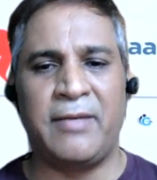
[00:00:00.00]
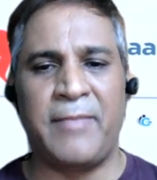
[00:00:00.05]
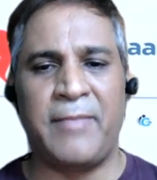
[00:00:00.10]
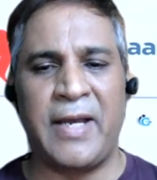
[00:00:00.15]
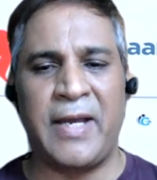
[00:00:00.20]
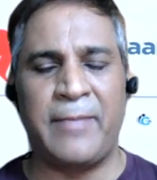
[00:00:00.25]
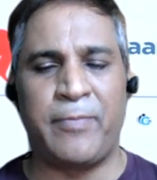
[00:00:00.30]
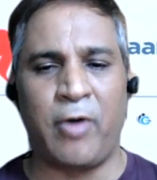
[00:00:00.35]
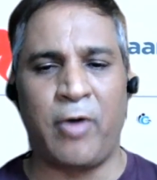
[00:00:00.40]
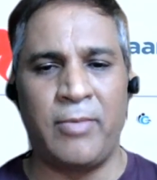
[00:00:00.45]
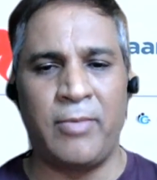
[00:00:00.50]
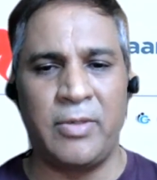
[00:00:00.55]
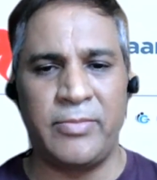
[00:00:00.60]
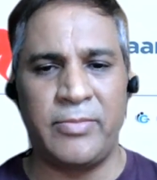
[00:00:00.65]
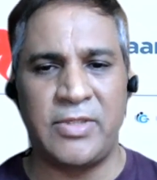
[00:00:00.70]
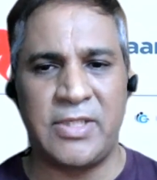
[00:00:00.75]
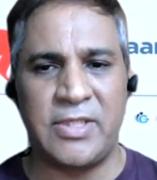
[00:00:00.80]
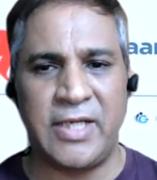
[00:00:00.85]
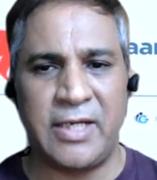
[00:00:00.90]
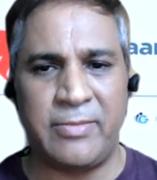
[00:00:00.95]
my problem
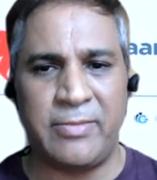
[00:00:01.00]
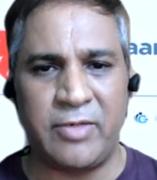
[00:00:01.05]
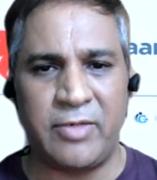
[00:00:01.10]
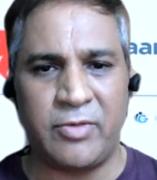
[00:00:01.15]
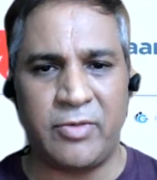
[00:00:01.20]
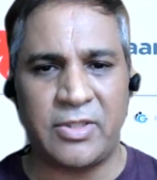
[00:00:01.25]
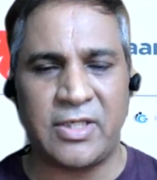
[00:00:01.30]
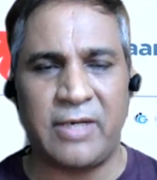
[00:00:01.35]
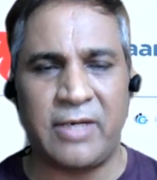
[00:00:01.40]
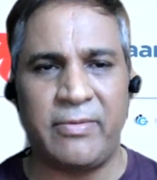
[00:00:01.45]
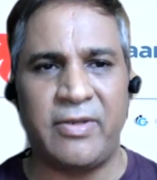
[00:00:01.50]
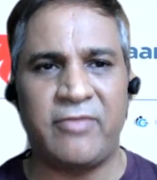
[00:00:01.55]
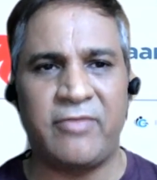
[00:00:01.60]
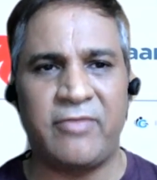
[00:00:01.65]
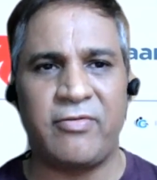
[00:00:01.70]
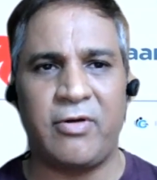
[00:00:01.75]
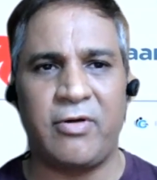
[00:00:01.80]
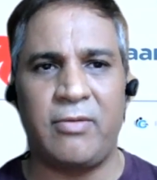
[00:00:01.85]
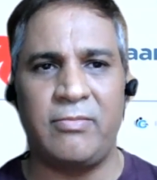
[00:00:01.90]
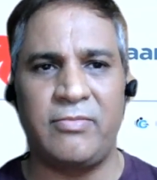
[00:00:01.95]
statement was coming
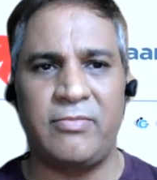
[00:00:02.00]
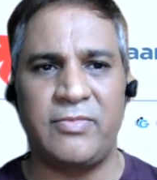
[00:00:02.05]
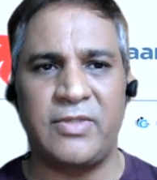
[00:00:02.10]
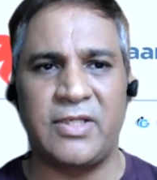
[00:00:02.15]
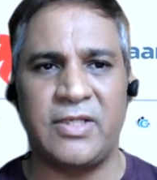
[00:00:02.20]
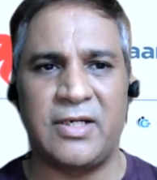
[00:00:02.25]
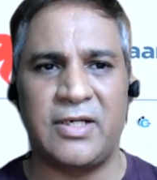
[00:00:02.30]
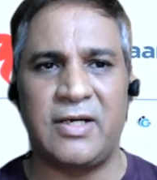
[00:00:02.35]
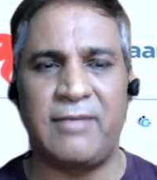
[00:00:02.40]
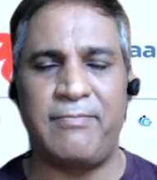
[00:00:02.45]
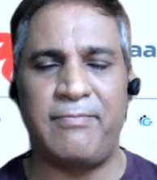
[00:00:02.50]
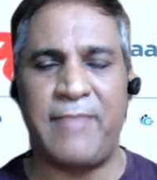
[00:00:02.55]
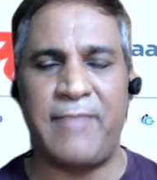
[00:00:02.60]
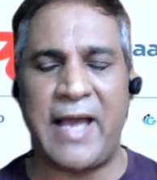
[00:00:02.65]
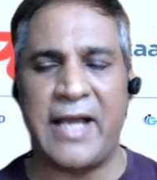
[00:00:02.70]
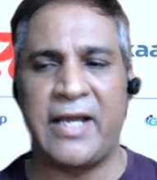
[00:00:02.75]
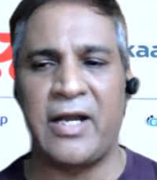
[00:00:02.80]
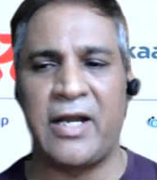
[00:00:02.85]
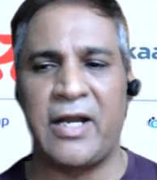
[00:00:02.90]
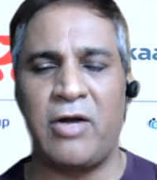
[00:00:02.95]
from the
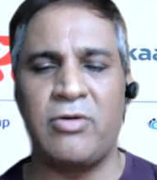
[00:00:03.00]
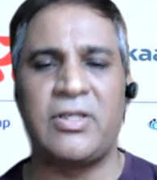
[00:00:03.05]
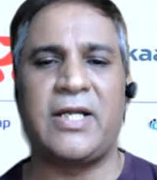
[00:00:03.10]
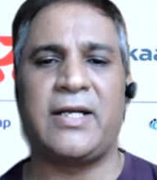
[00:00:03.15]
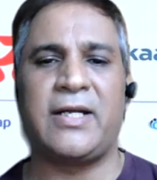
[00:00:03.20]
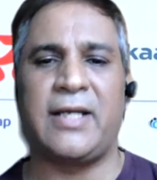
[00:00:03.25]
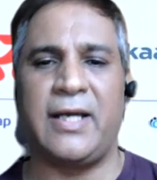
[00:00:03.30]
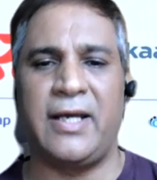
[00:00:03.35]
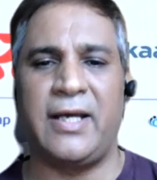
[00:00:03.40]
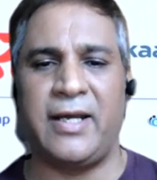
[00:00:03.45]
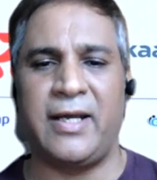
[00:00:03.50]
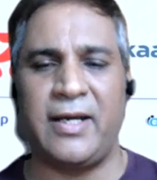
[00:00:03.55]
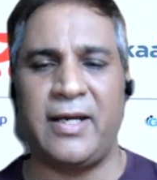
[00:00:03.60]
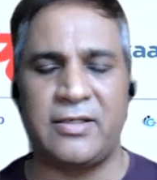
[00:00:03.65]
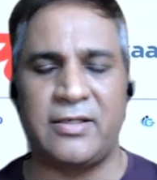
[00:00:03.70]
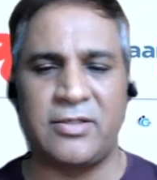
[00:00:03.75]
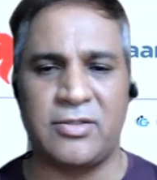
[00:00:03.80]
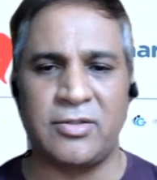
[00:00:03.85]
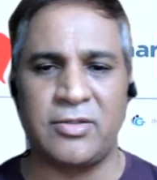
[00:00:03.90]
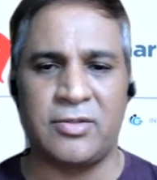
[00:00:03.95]
background that I had.
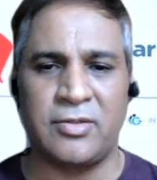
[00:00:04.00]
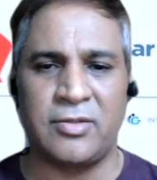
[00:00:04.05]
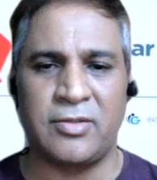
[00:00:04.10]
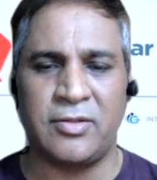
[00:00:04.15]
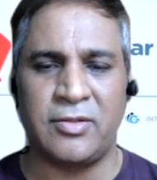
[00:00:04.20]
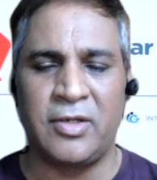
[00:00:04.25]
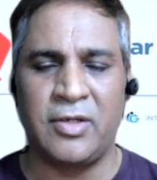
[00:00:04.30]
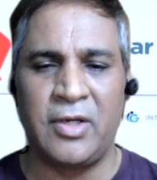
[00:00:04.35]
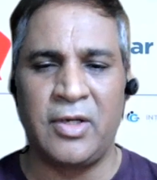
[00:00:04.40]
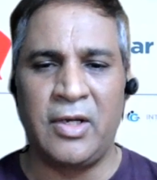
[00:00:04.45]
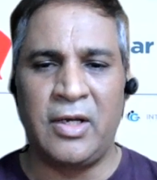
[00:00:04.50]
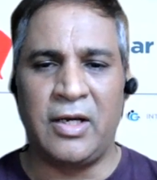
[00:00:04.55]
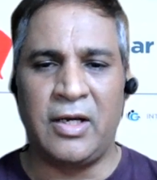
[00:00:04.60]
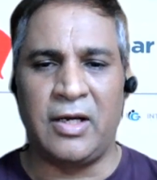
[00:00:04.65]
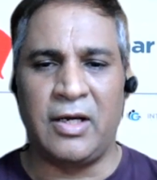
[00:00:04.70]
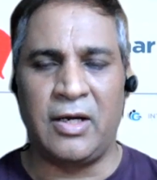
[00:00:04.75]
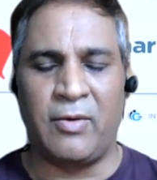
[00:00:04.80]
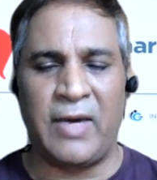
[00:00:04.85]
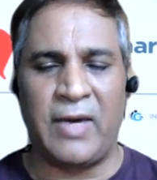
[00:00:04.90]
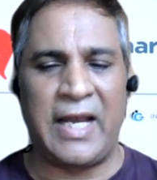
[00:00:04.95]
So
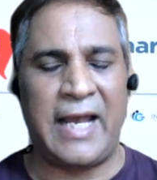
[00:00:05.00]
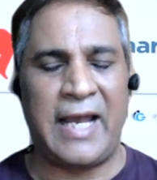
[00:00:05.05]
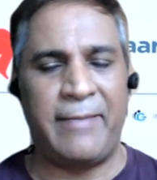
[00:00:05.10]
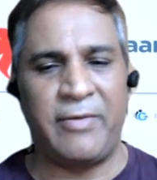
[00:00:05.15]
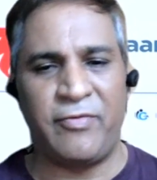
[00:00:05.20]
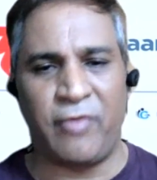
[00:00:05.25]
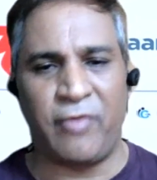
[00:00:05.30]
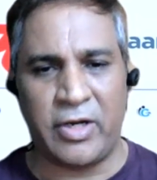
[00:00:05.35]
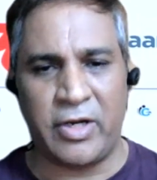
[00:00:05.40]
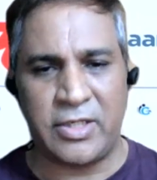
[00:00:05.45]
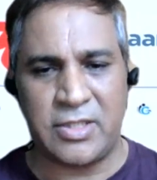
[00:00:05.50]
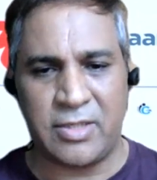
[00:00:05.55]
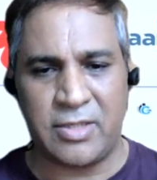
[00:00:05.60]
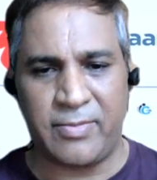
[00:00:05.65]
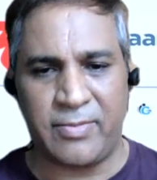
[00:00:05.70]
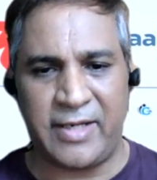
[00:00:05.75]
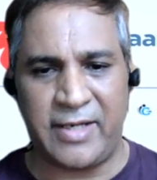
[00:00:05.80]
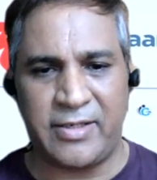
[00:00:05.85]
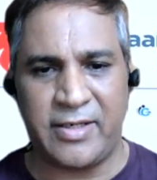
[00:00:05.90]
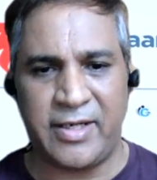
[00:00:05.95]
while I'm a forester
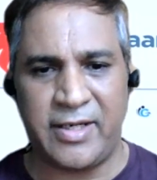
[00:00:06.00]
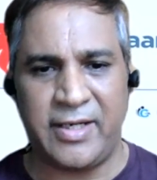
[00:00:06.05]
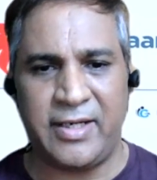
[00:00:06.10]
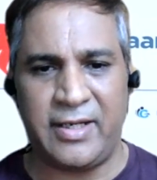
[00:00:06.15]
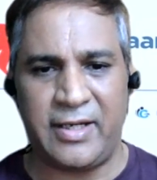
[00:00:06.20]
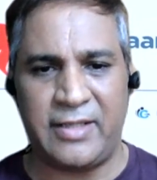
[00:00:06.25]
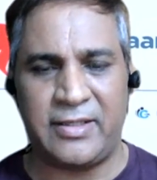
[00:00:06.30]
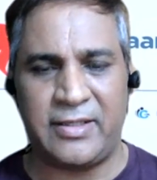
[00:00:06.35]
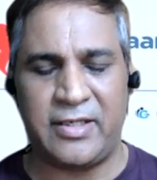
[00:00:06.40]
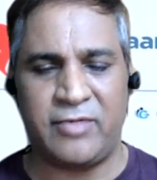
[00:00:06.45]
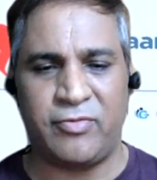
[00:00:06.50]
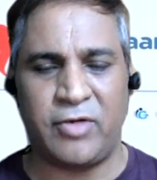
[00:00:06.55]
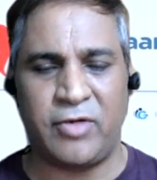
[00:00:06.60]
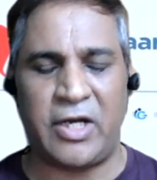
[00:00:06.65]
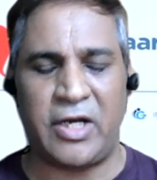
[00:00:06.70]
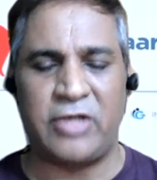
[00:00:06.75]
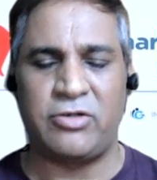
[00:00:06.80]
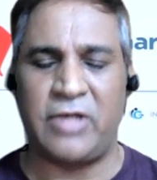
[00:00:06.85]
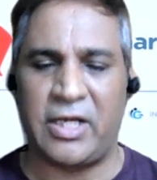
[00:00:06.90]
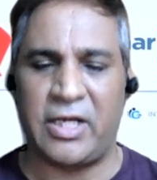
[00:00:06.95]
by training, and therefore
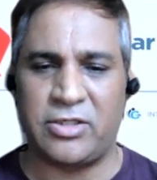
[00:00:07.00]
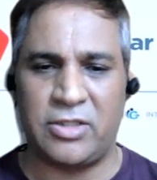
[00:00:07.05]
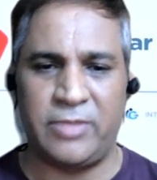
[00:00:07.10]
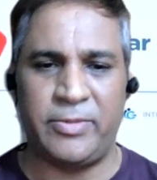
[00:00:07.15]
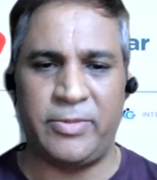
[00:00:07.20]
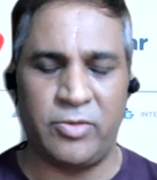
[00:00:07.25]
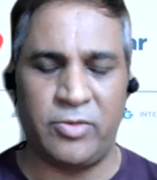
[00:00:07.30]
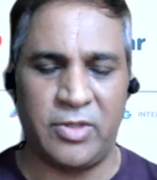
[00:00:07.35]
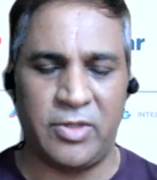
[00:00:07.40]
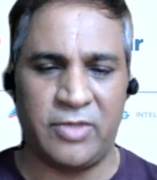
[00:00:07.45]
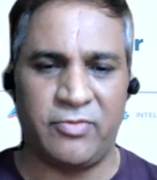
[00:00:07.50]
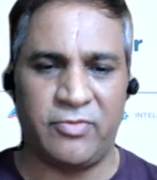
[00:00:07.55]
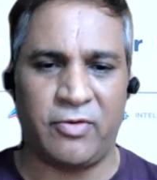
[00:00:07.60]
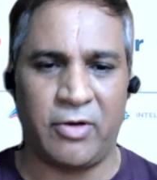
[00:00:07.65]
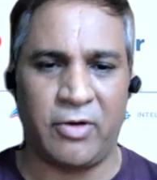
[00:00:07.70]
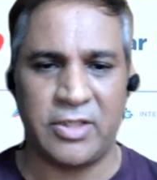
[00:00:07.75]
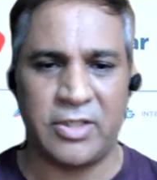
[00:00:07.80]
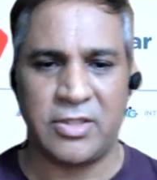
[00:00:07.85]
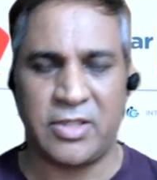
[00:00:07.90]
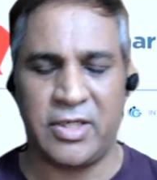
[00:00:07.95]
I should actually be doing
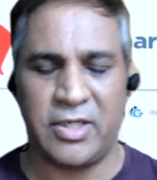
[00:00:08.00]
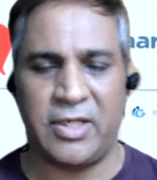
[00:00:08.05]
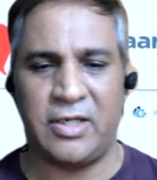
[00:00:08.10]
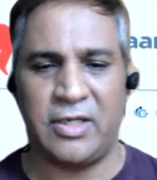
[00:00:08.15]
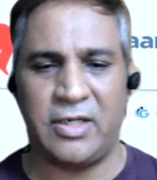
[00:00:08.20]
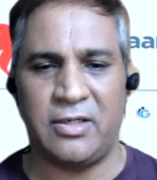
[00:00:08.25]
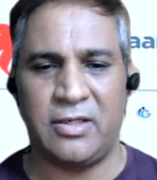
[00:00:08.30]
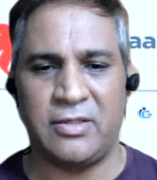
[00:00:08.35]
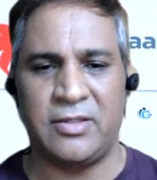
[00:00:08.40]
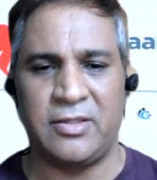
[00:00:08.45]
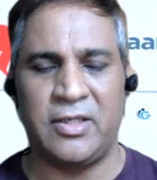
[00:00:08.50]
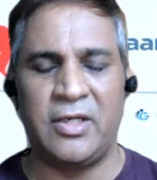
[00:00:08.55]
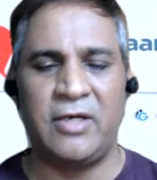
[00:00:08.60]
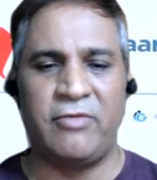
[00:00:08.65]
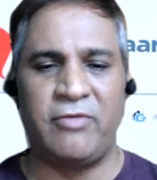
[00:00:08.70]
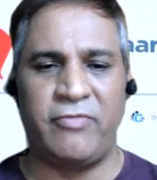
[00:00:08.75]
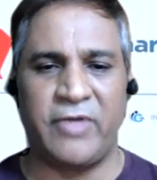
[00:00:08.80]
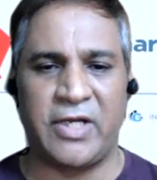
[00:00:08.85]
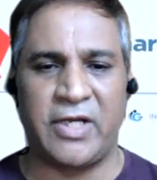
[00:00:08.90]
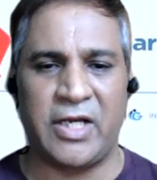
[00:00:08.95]
forestry and
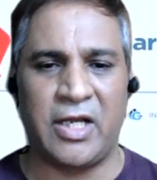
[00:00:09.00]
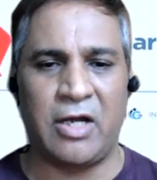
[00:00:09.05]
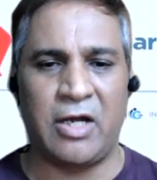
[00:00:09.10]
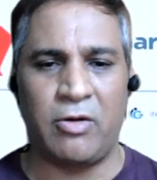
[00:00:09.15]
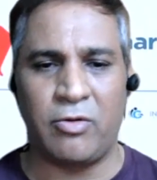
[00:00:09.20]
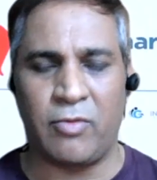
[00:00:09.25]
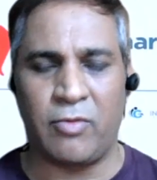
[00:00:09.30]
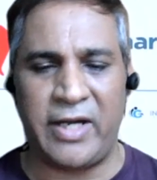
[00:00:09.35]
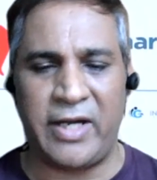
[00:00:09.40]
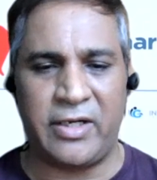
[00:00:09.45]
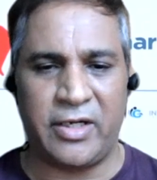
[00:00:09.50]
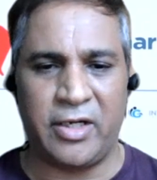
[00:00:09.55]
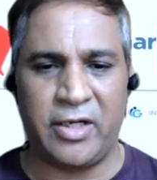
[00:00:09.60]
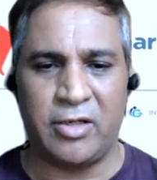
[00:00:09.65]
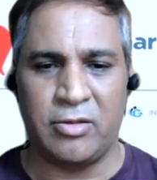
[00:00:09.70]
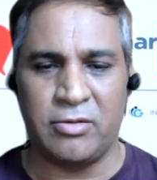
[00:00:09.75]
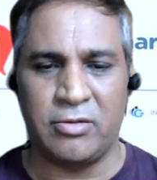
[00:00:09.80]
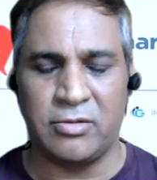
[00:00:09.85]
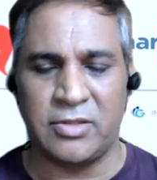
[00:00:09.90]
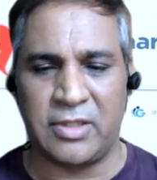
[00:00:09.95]
figuring out why tree
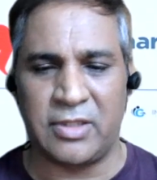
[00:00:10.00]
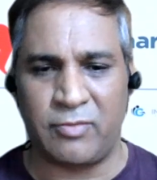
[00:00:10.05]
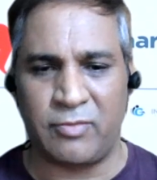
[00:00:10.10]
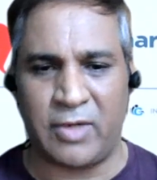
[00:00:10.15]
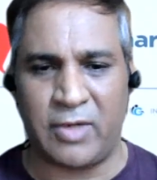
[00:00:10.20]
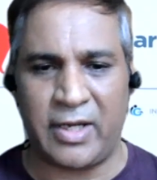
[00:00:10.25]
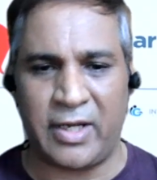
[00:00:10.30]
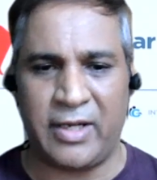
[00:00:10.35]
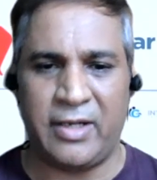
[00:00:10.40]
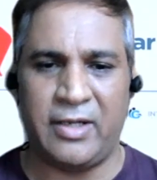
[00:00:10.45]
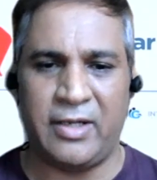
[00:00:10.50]
grows and why